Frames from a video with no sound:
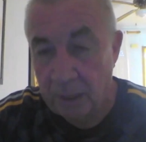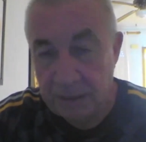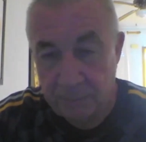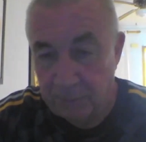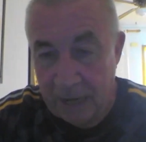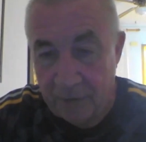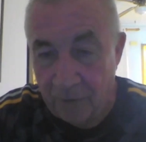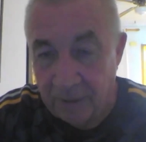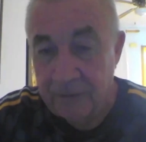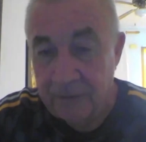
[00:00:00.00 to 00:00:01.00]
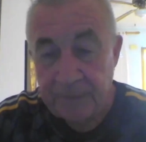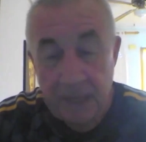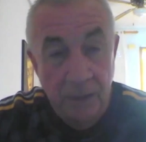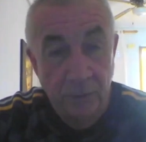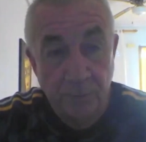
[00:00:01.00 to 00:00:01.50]
quality player on.
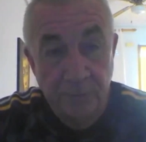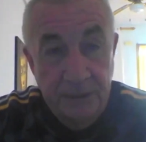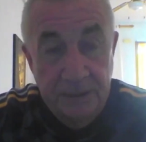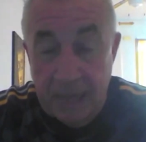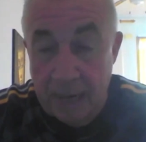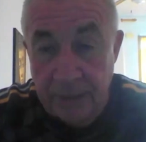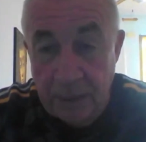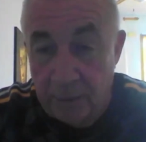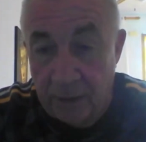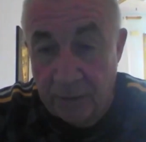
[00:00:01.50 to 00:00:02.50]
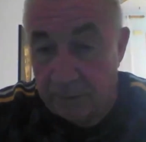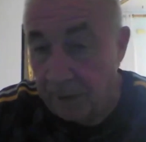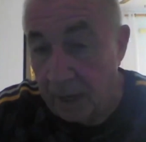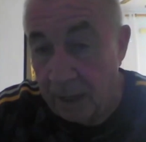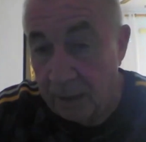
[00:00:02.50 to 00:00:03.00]
And it would be the same anywhere on the
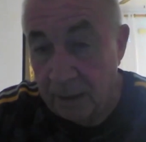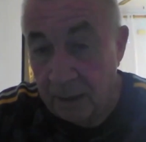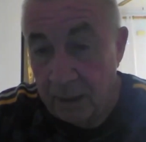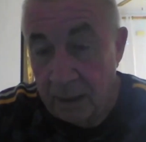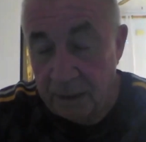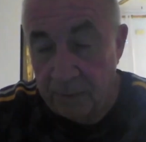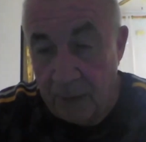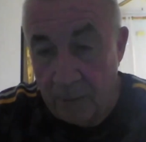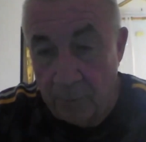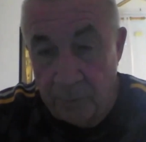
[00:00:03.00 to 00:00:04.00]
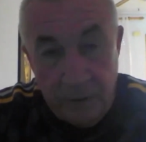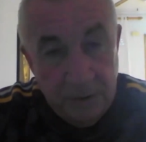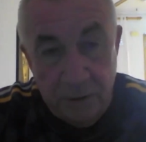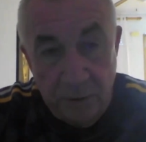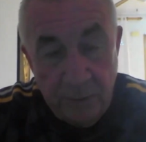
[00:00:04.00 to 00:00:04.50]
park. At the moment, we've
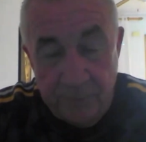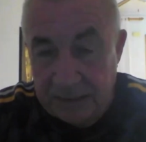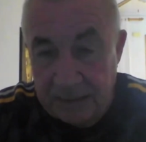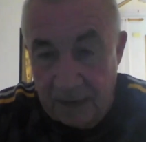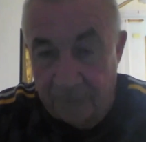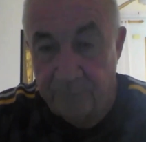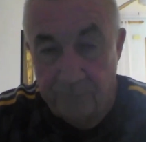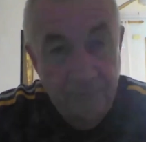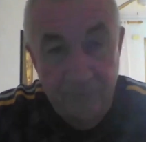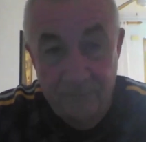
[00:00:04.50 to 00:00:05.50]
got two of the best left